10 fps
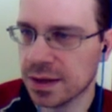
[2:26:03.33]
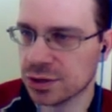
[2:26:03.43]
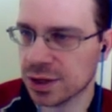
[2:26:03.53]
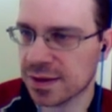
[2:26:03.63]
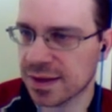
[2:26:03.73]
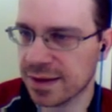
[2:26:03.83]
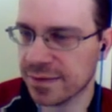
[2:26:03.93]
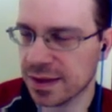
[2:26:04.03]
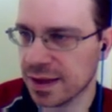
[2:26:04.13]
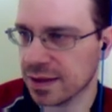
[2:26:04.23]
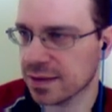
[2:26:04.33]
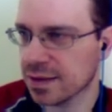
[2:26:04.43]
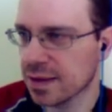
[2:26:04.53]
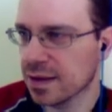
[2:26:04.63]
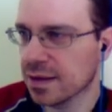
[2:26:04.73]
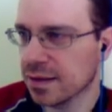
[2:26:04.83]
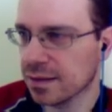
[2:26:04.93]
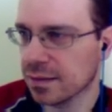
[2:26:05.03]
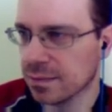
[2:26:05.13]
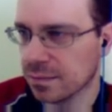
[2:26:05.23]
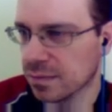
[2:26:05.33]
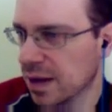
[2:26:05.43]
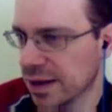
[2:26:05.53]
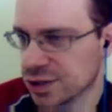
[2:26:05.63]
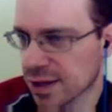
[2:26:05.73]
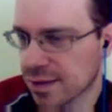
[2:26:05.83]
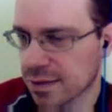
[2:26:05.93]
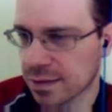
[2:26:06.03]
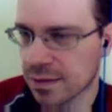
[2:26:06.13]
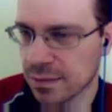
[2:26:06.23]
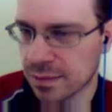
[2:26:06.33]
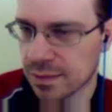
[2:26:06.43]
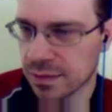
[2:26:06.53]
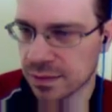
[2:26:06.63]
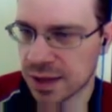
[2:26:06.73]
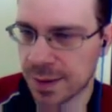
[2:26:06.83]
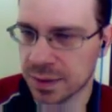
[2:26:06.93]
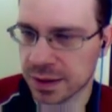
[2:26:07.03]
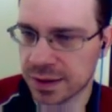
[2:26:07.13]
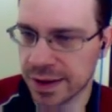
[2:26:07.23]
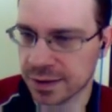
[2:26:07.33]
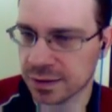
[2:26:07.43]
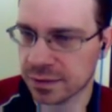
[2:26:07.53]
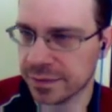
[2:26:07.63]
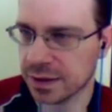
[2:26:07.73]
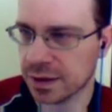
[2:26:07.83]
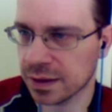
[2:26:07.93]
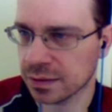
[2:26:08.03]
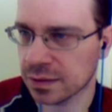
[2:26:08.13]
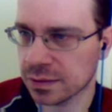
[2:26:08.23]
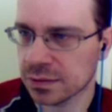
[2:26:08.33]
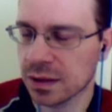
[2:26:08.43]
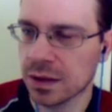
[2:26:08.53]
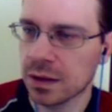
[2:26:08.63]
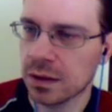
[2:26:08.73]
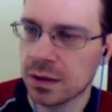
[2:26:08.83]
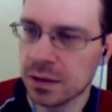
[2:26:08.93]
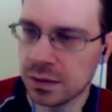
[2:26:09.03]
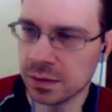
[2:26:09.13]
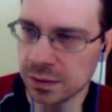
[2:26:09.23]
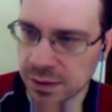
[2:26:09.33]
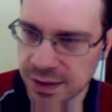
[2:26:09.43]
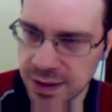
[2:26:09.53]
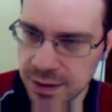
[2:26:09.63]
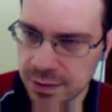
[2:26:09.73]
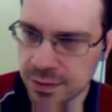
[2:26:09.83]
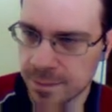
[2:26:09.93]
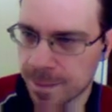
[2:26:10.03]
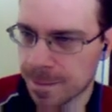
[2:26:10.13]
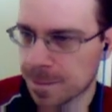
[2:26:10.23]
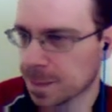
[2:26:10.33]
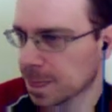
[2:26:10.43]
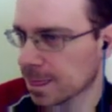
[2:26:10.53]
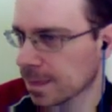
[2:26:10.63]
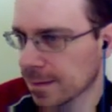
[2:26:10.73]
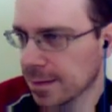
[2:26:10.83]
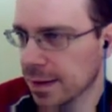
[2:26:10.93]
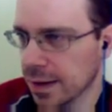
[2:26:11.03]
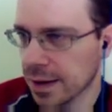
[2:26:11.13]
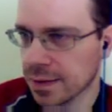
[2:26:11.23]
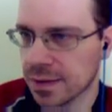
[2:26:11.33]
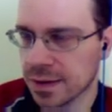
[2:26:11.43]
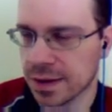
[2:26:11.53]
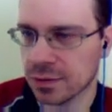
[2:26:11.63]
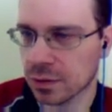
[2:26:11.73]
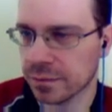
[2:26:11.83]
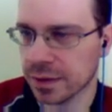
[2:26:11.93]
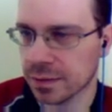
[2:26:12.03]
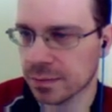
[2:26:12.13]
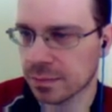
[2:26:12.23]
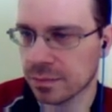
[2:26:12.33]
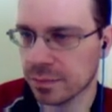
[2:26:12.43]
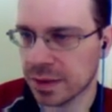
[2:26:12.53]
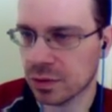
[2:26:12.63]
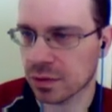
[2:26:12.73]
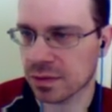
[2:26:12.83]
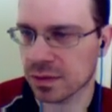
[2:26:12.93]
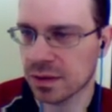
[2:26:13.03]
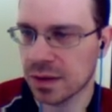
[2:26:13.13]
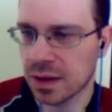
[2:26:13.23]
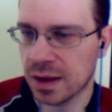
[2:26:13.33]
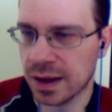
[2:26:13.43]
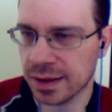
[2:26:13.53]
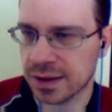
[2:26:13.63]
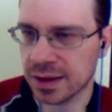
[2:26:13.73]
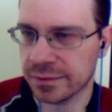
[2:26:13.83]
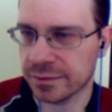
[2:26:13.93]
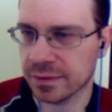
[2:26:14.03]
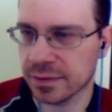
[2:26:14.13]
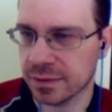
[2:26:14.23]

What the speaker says: king g7, and I just double attack the queen and the king, and he cannot win because I have